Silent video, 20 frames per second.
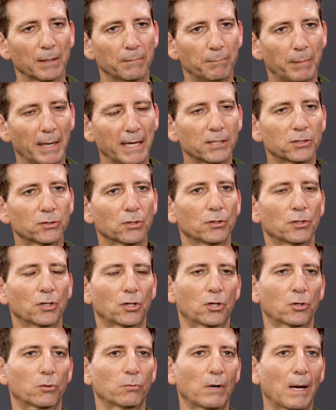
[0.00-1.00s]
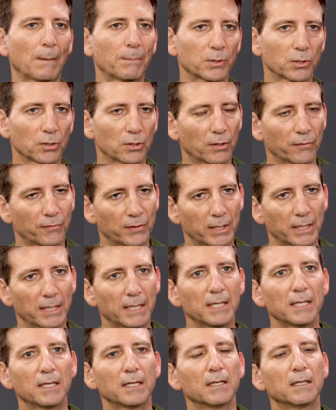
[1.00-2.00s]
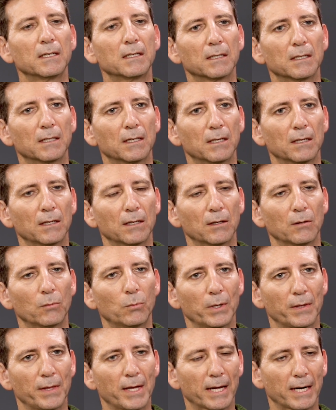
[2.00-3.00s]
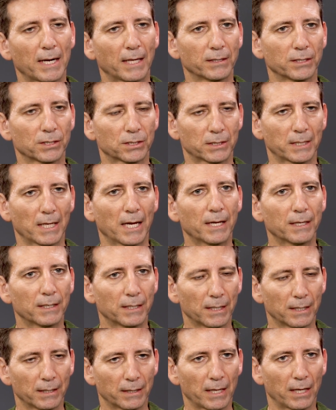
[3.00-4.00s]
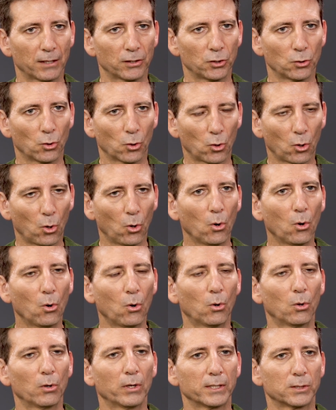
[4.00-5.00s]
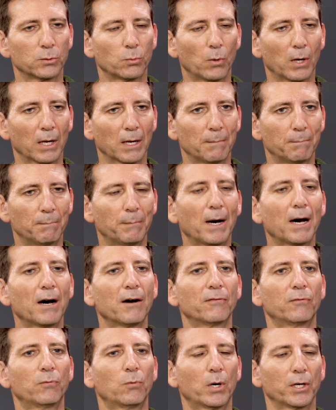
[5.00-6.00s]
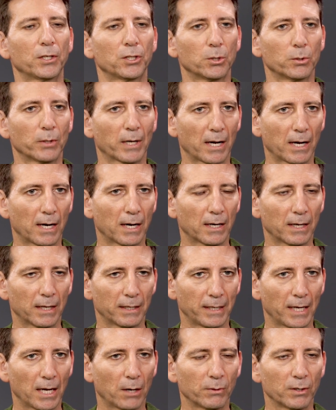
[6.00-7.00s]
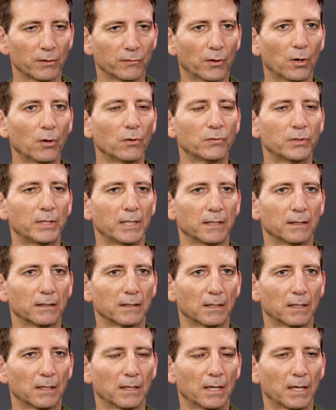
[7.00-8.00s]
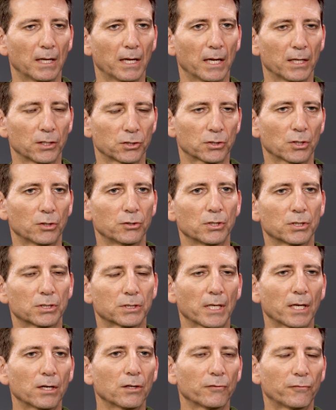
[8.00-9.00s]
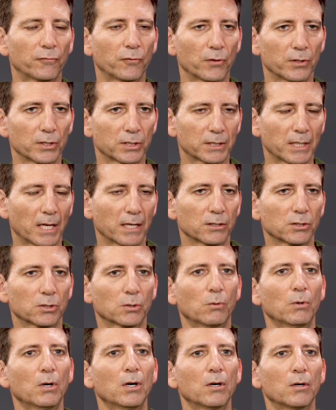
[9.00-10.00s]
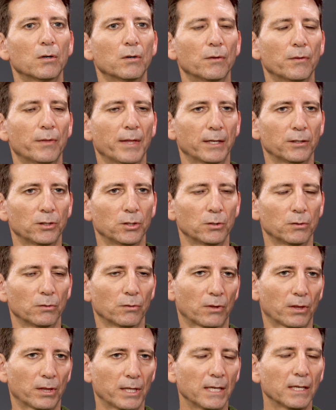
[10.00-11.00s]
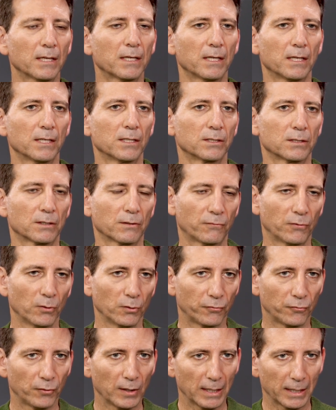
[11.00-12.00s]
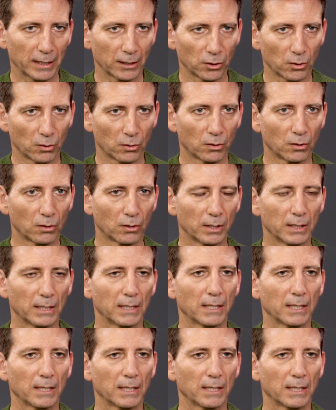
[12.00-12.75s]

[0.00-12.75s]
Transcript: based on the corruption of the need, without understanding that your call is well above what you are now involved in. And so you settle for the status quo that you think is fulfilling your